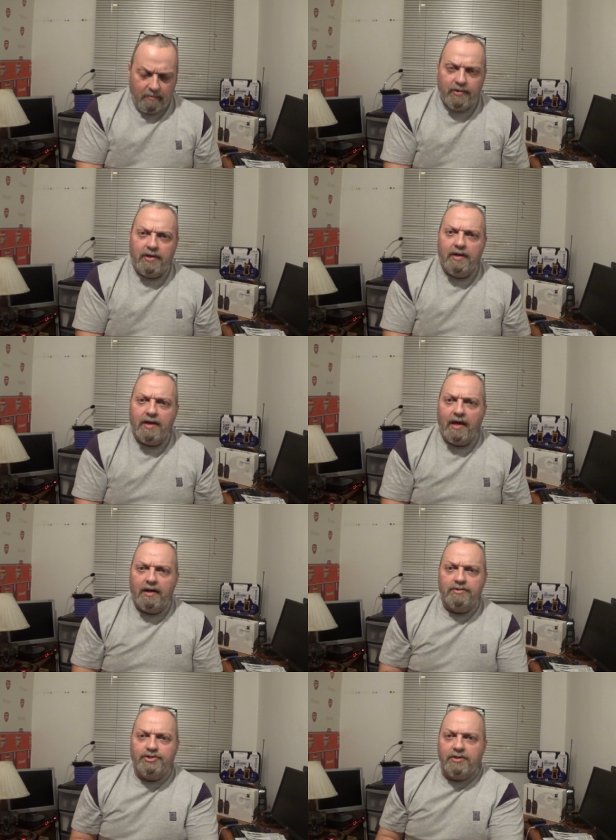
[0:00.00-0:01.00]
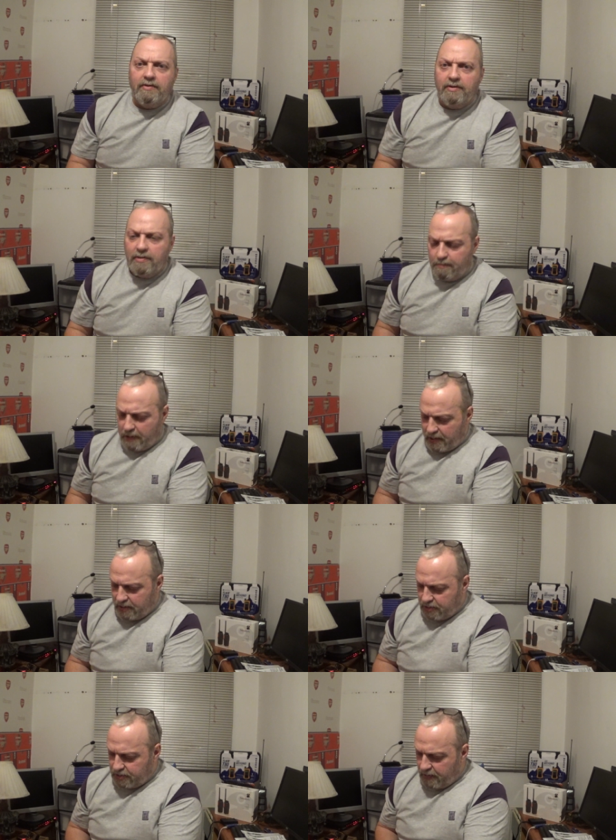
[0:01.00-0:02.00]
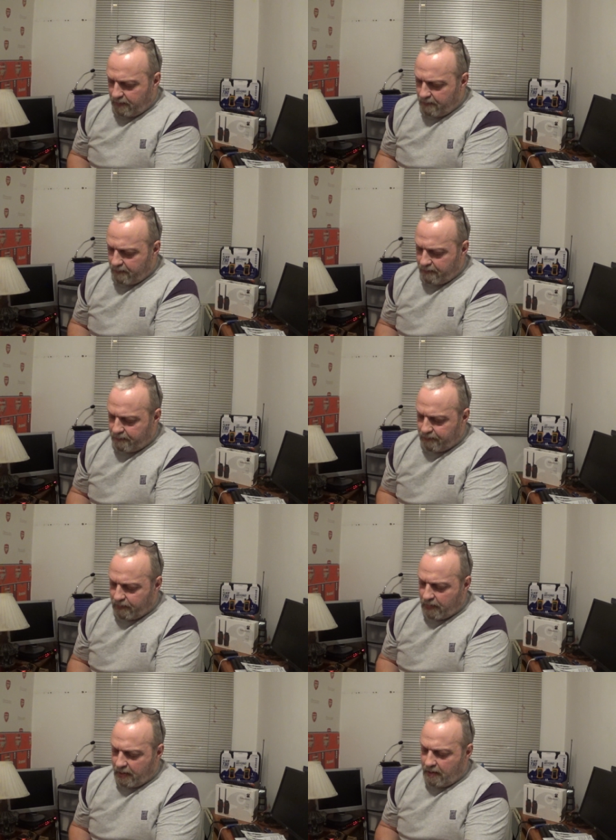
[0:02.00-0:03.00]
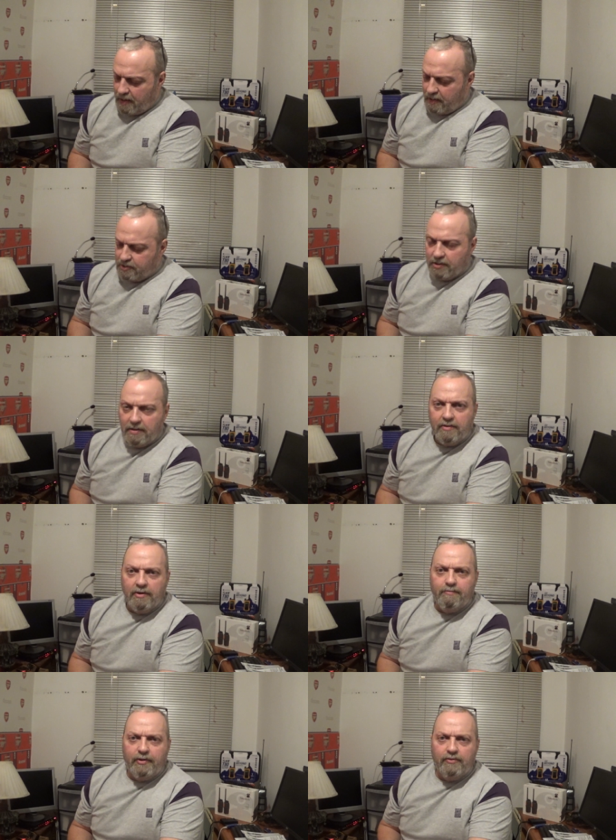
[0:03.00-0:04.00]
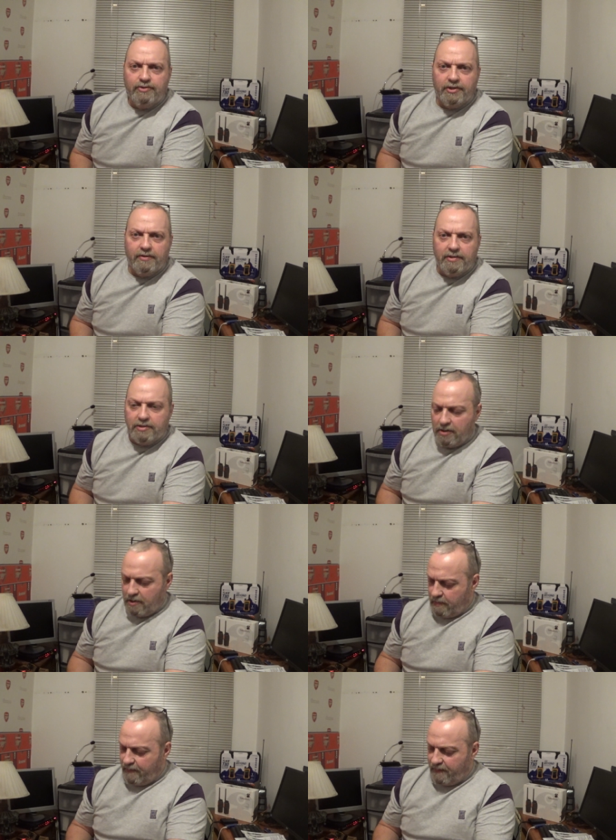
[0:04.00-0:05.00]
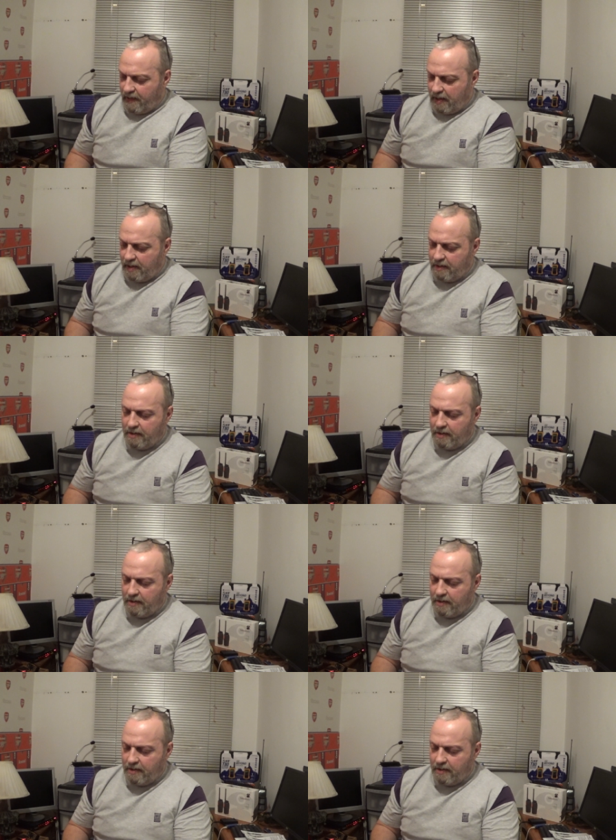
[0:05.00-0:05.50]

but you can unscrew the base. It's on like a ball joint type affair.